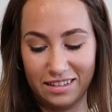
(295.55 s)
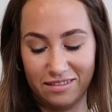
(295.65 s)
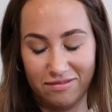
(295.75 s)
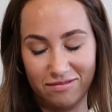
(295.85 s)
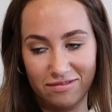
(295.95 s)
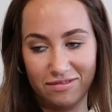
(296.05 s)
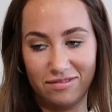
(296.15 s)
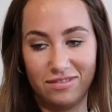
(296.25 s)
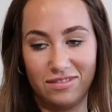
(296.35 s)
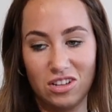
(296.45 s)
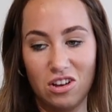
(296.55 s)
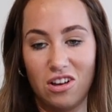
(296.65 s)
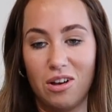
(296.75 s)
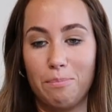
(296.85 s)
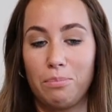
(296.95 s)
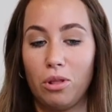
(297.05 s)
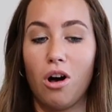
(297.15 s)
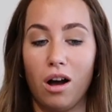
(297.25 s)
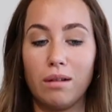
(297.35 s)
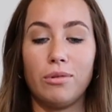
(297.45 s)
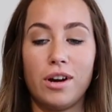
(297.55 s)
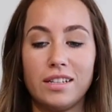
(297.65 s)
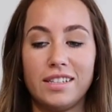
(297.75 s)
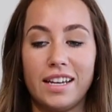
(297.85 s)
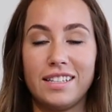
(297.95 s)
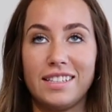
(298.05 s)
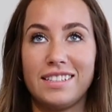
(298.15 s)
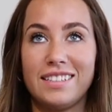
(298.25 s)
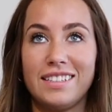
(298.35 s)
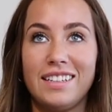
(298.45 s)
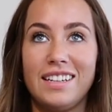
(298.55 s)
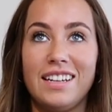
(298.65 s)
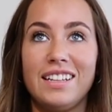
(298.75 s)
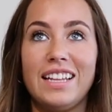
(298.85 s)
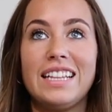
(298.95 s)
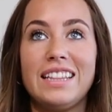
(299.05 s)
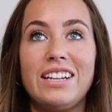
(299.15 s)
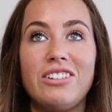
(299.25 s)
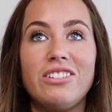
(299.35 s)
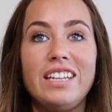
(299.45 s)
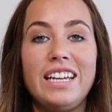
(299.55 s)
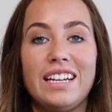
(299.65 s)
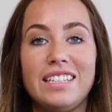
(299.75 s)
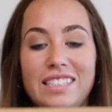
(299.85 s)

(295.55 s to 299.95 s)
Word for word: a long process. Mm. Like literally,